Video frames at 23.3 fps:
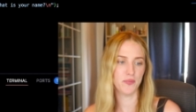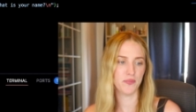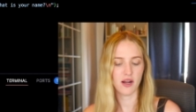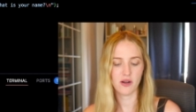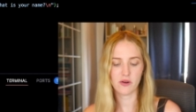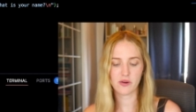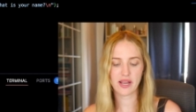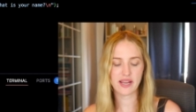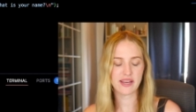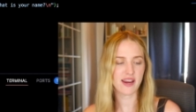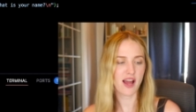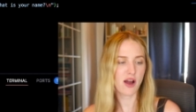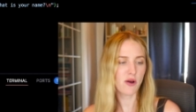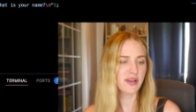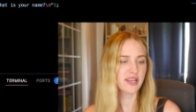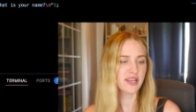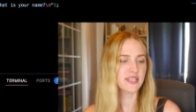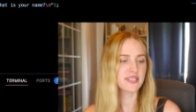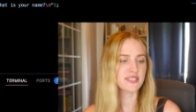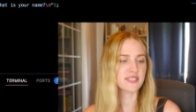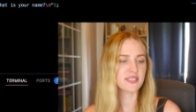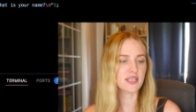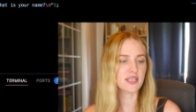Okay, now we
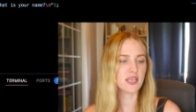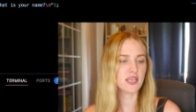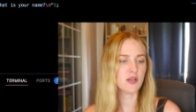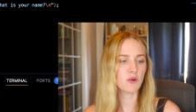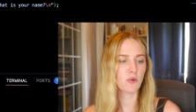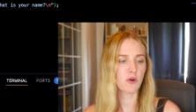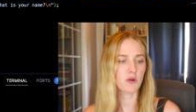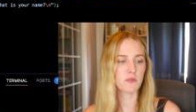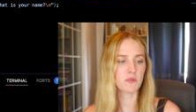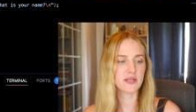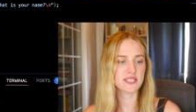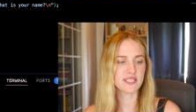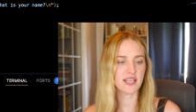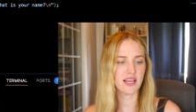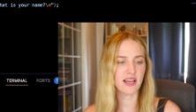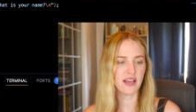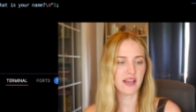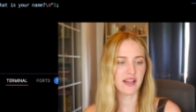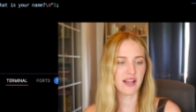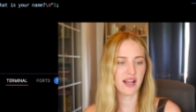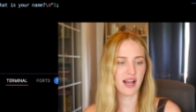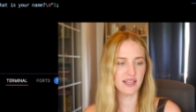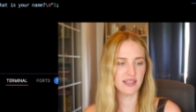can see when we
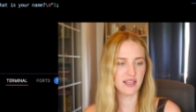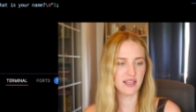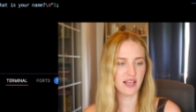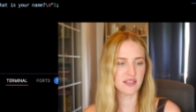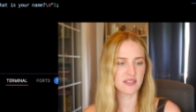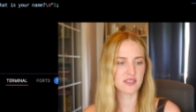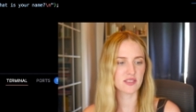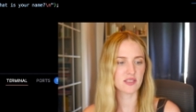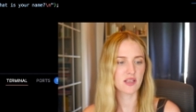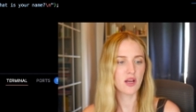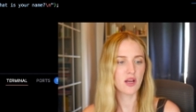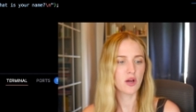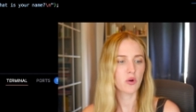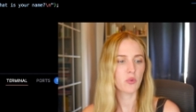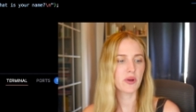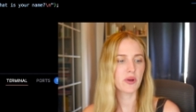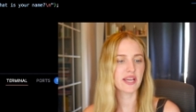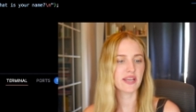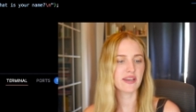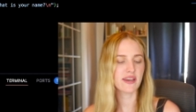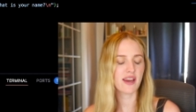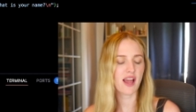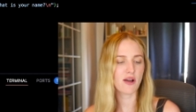say ls, we
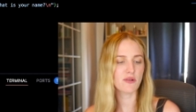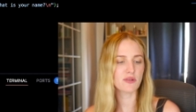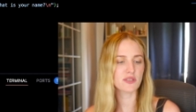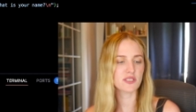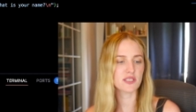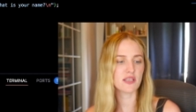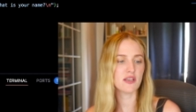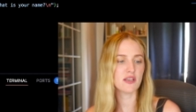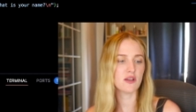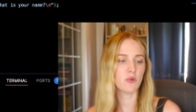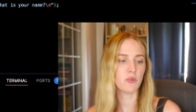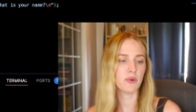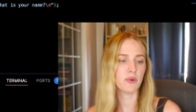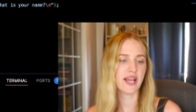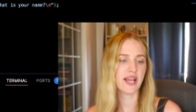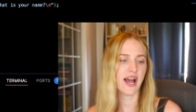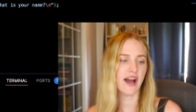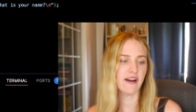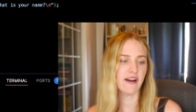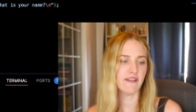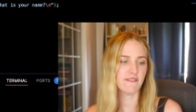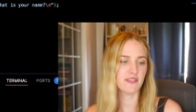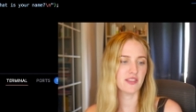can now see we
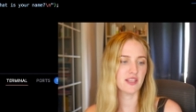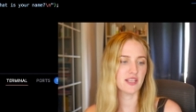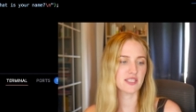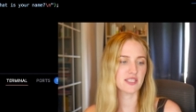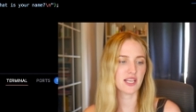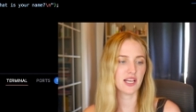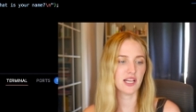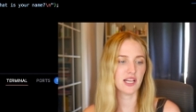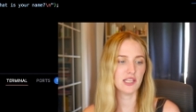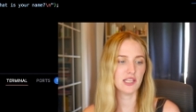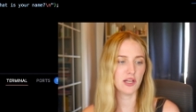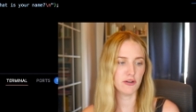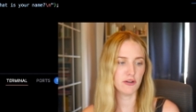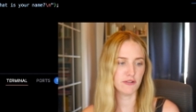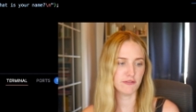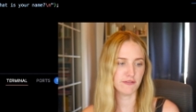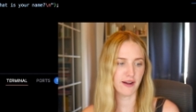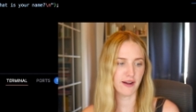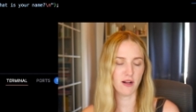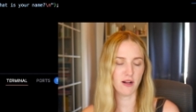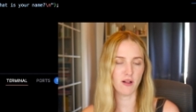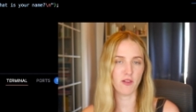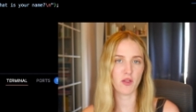have this hello
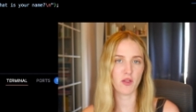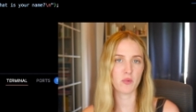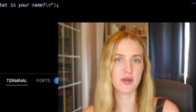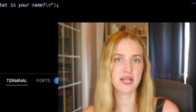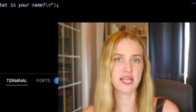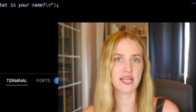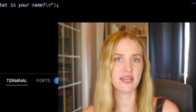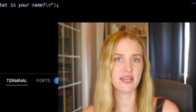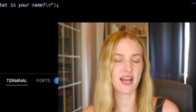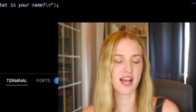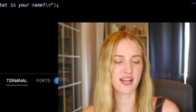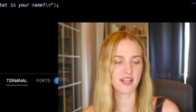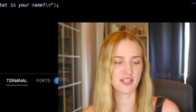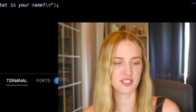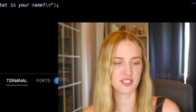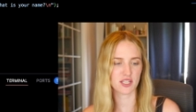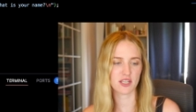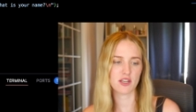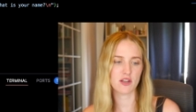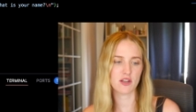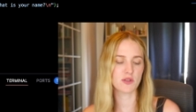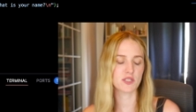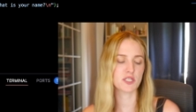file that we can
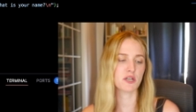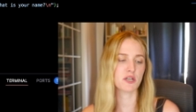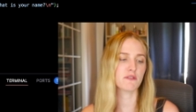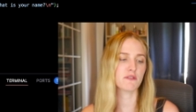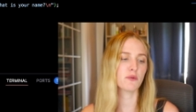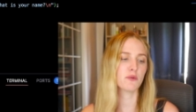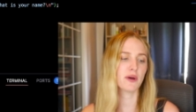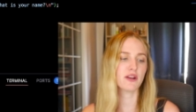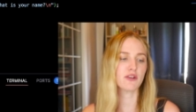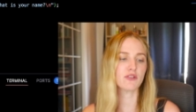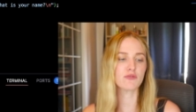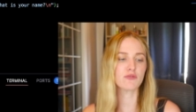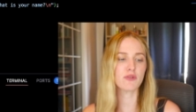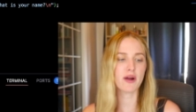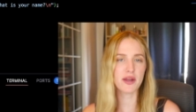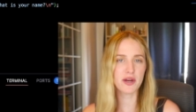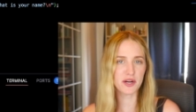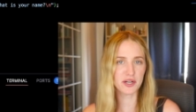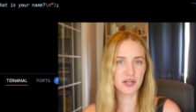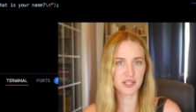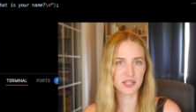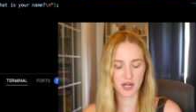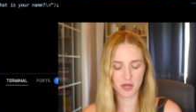execute. So if we wanna run
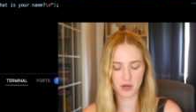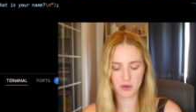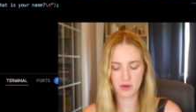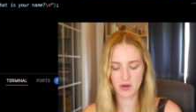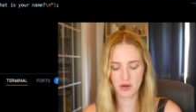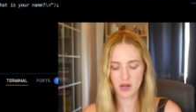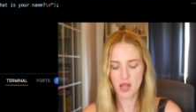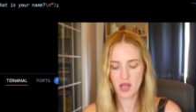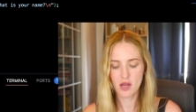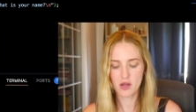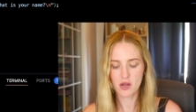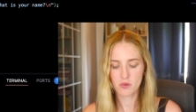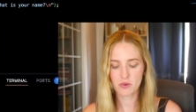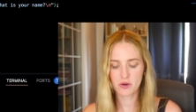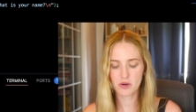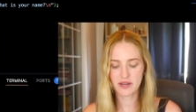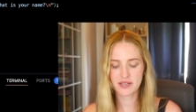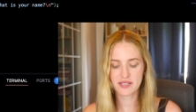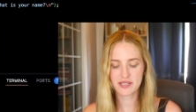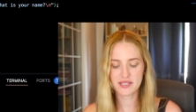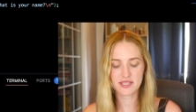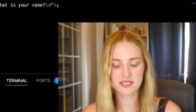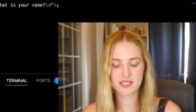our code, we're
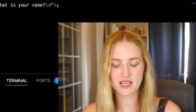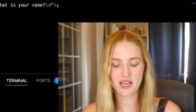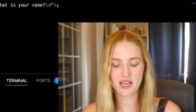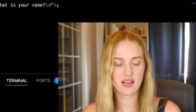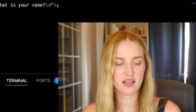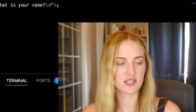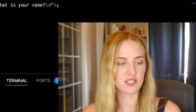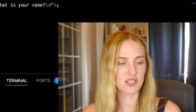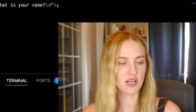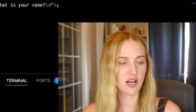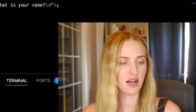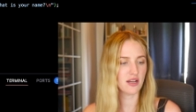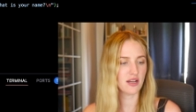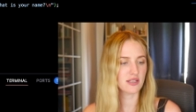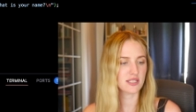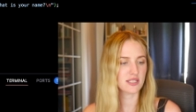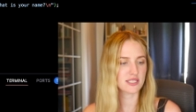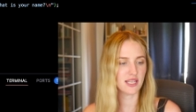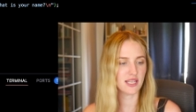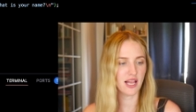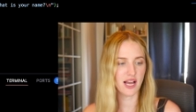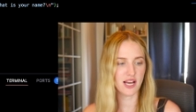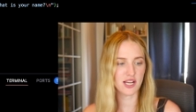going to say dot
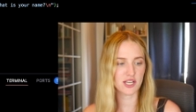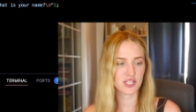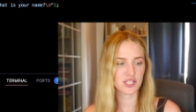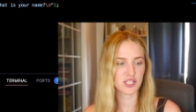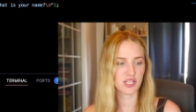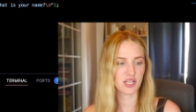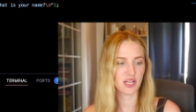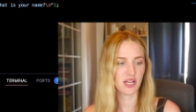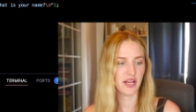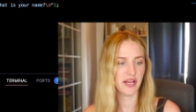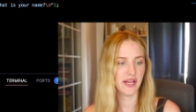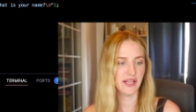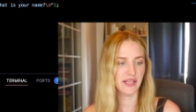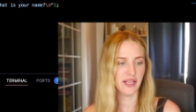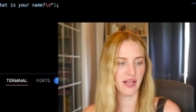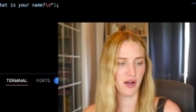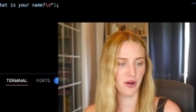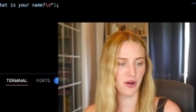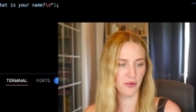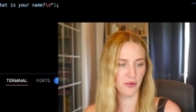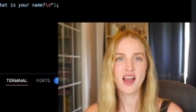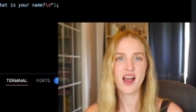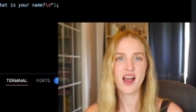slash hello.